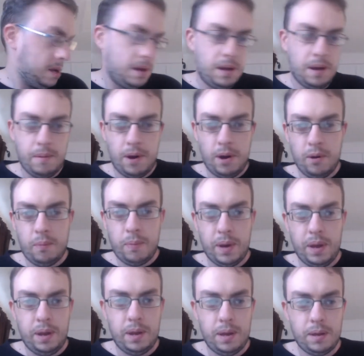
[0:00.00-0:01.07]
I'm
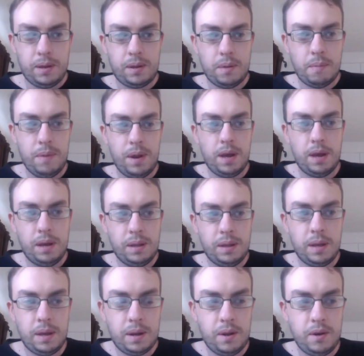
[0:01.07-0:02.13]
hoping some
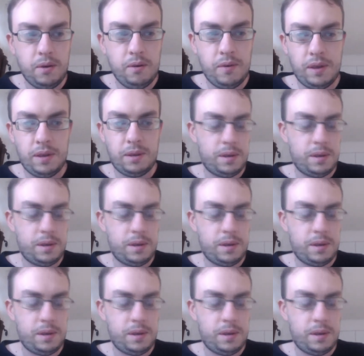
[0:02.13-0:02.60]
lady clothing